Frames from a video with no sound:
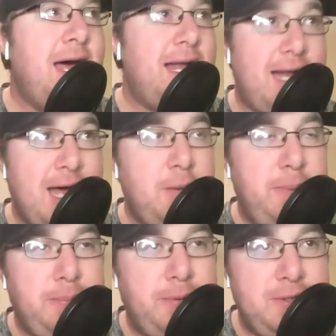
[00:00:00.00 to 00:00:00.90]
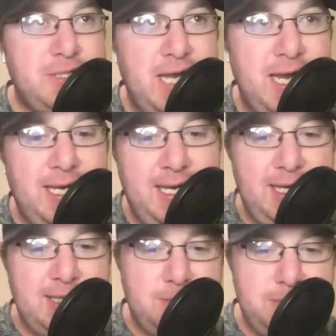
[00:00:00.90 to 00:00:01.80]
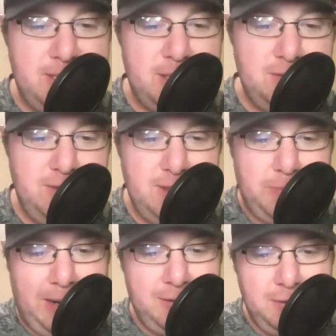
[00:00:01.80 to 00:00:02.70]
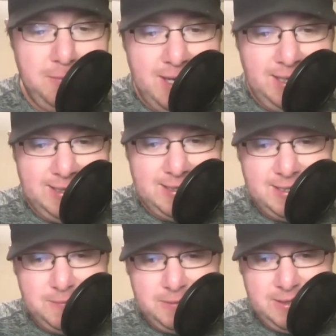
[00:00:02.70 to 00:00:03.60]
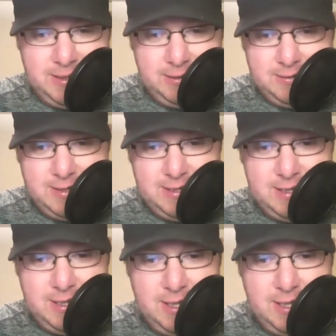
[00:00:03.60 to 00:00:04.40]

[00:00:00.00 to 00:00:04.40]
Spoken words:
a lot of people are saying he is potentially the Brownlow medalist this particular season.